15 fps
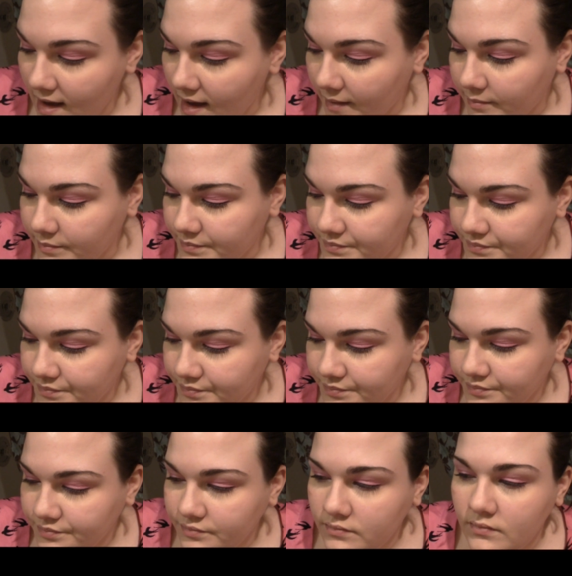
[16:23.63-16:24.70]

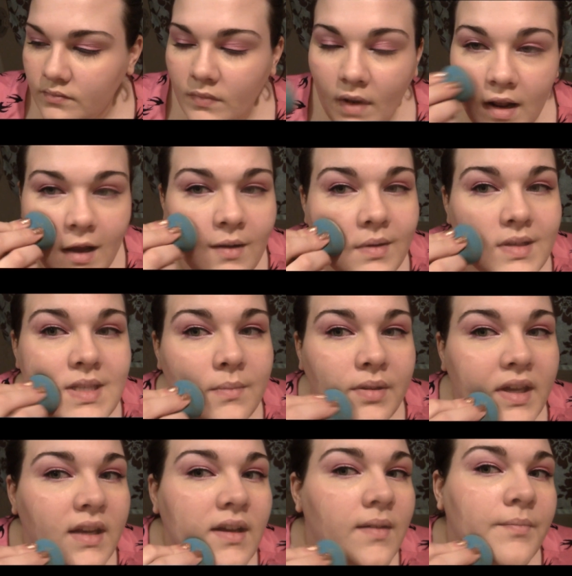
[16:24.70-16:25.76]
I wasn't
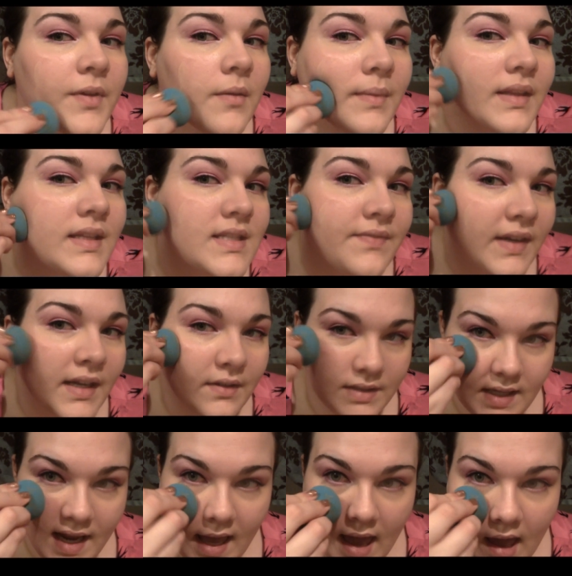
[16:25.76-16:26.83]
planning on filming this video
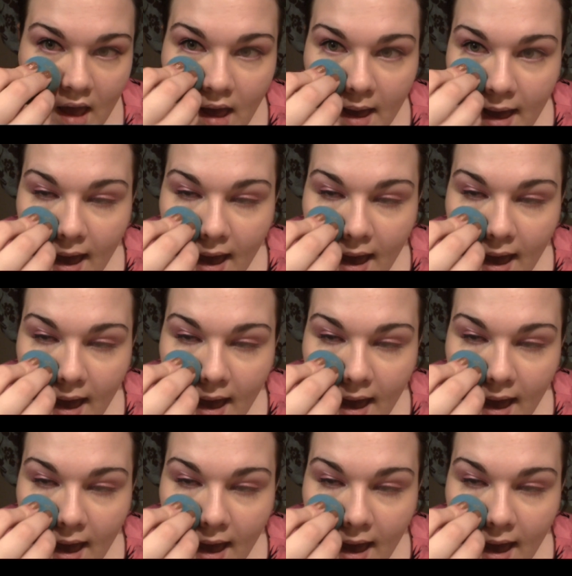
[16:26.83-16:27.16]
today.